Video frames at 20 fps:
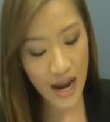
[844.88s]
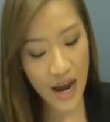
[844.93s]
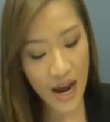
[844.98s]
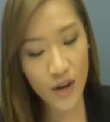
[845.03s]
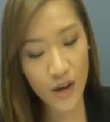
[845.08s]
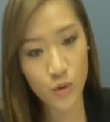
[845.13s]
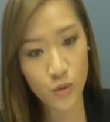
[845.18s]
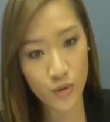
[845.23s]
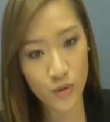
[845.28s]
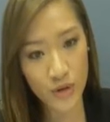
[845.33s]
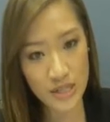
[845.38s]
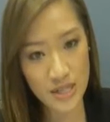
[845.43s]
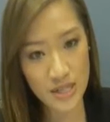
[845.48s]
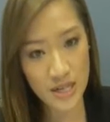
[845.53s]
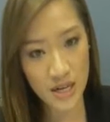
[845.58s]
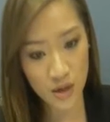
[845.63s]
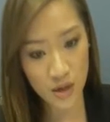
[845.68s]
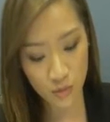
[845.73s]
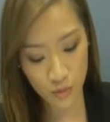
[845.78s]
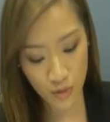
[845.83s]
how your
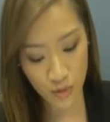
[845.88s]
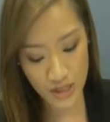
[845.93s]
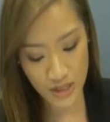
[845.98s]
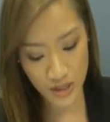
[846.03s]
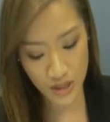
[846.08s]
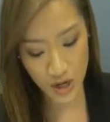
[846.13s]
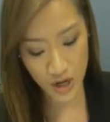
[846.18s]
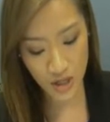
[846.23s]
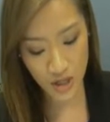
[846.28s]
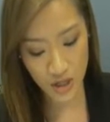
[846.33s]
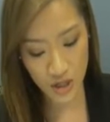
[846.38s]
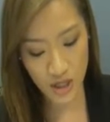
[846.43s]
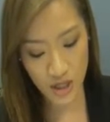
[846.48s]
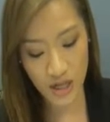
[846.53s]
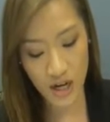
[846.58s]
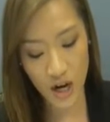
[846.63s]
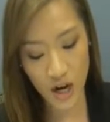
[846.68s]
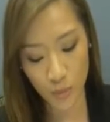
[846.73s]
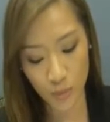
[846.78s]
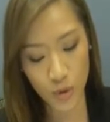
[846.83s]
reasoning and research
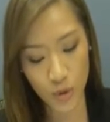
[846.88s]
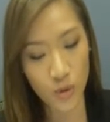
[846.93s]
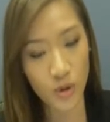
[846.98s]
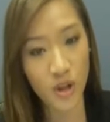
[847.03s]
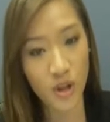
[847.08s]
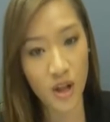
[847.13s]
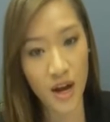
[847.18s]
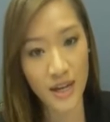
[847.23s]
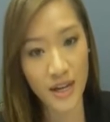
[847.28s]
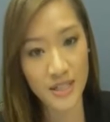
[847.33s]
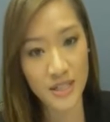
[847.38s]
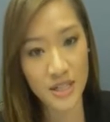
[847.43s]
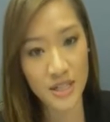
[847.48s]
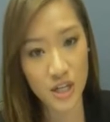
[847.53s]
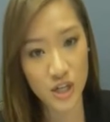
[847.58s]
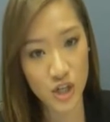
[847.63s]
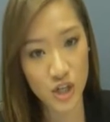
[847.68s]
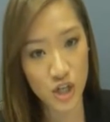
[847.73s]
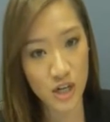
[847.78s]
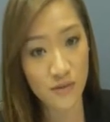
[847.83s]
can help your client
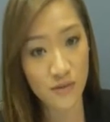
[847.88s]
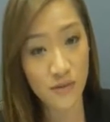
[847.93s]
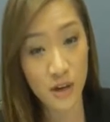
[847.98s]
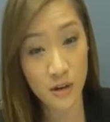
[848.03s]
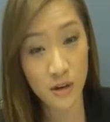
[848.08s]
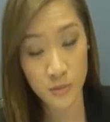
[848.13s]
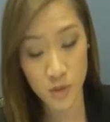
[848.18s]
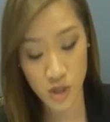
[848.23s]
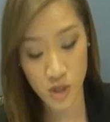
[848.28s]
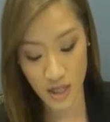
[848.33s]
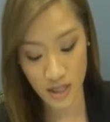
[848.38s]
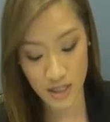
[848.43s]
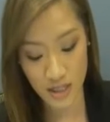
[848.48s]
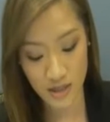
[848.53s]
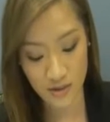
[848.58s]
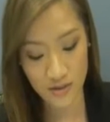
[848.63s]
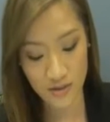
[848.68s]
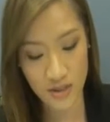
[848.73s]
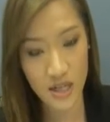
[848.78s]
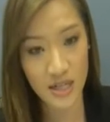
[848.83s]
achieve their
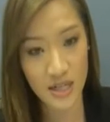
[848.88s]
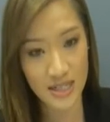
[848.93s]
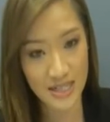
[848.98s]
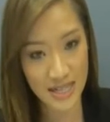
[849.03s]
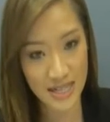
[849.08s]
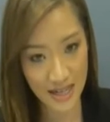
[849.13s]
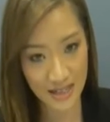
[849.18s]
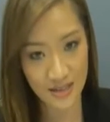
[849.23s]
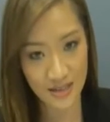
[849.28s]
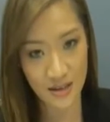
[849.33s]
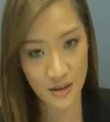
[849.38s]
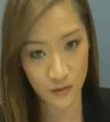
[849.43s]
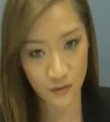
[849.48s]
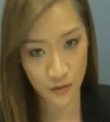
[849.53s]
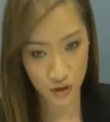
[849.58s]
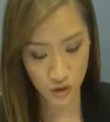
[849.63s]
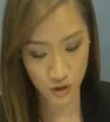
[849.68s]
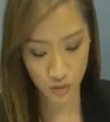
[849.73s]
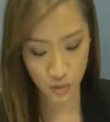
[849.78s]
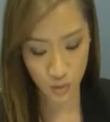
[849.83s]
objectives in a
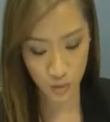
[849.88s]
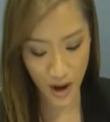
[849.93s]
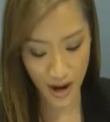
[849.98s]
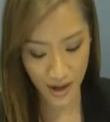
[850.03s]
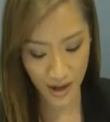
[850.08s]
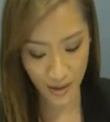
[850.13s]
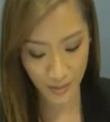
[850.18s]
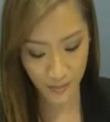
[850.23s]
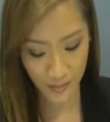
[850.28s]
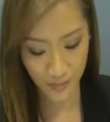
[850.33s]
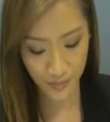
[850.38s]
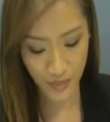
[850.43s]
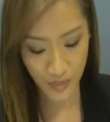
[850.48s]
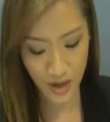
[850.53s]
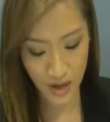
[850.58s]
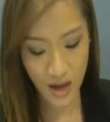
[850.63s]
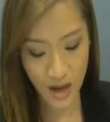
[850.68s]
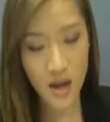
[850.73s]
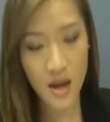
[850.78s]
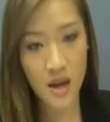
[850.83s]
tax-efficient way.
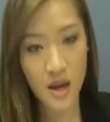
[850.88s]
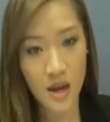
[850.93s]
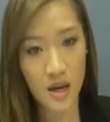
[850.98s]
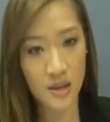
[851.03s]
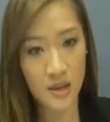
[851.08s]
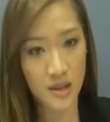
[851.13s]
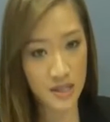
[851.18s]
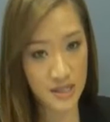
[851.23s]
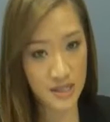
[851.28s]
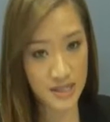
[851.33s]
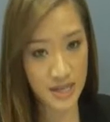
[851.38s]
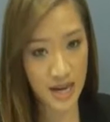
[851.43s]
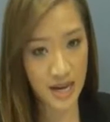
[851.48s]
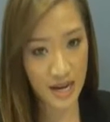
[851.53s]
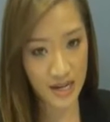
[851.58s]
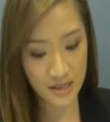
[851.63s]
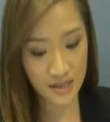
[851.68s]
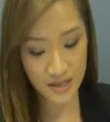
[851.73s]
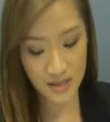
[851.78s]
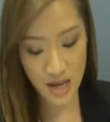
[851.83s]
In this
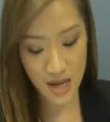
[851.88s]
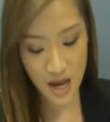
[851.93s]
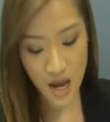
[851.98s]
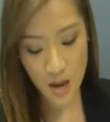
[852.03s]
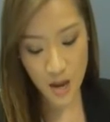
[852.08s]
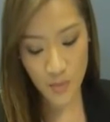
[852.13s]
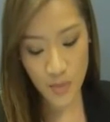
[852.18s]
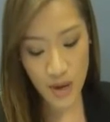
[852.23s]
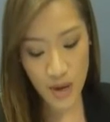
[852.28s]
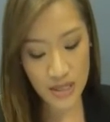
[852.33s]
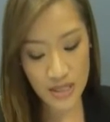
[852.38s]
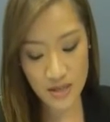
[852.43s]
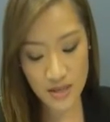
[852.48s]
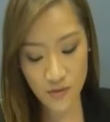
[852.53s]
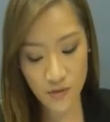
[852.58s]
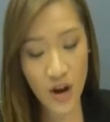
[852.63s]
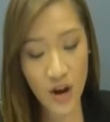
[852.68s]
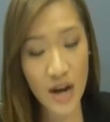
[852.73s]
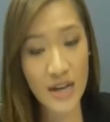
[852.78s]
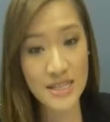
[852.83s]
case, Ben is
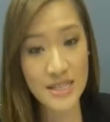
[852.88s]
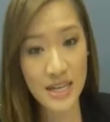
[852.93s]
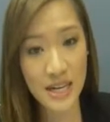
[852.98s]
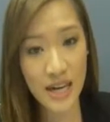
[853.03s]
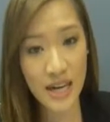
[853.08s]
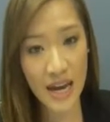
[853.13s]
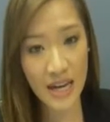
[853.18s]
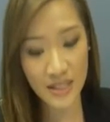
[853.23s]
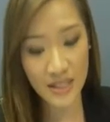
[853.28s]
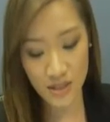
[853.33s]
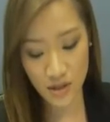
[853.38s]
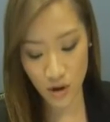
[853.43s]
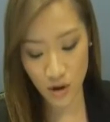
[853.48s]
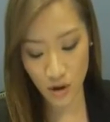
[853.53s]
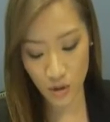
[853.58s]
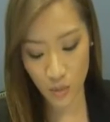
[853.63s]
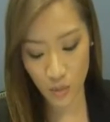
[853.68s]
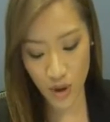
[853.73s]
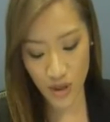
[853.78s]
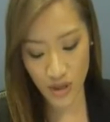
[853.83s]
advising Kate
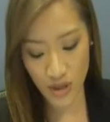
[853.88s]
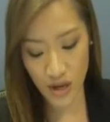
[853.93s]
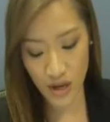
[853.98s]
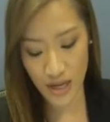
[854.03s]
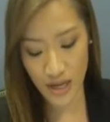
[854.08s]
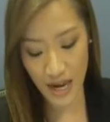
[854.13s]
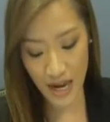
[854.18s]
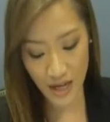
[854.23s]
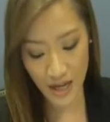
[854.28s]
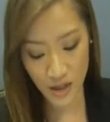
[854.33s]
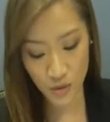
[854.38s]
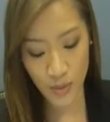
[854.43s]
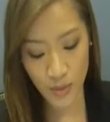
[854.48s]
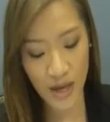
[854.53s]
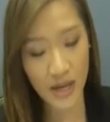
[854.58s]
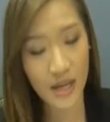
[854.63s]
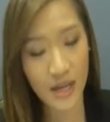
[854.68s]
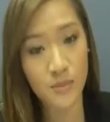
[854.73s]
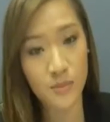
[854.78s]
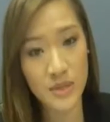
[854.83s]
on whether her
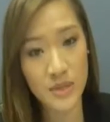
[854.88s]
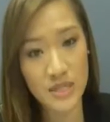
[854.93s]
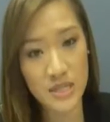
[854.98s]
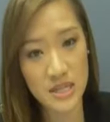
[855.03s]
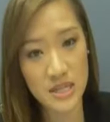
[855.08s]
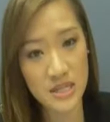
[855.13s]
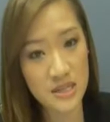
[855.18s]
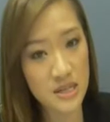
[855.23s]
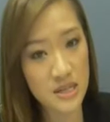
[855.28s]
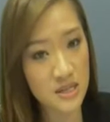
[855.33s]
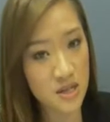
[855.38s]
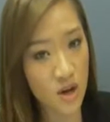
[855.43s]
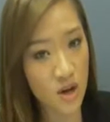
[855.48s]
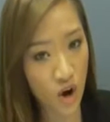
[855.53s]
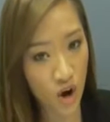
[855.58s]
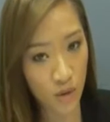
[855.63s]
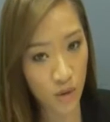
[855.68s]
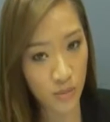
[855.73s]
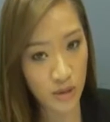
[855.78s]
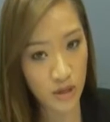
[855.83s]
candle-making business is a
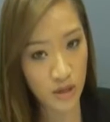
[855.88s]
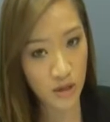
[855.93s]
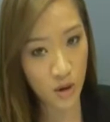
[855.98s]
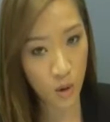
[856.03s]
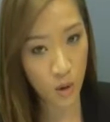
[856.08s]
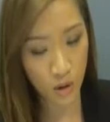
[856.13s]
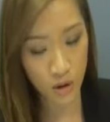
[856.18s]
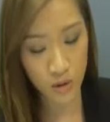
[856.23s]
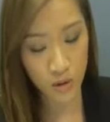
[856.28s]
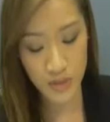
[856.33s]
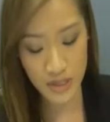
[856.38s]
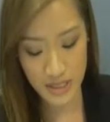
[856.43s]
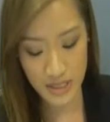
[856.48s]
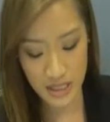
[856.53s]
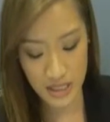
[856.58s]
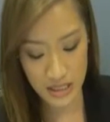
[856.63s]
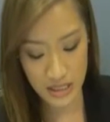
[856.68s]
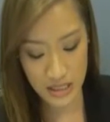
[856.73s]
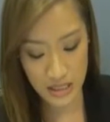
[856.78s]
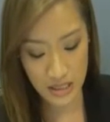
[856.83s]
hobby or a
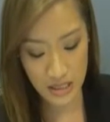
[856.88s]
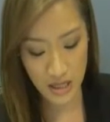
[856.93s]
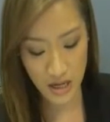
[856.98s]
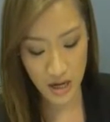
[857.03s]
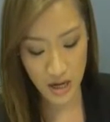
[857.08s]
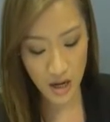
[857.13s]
business.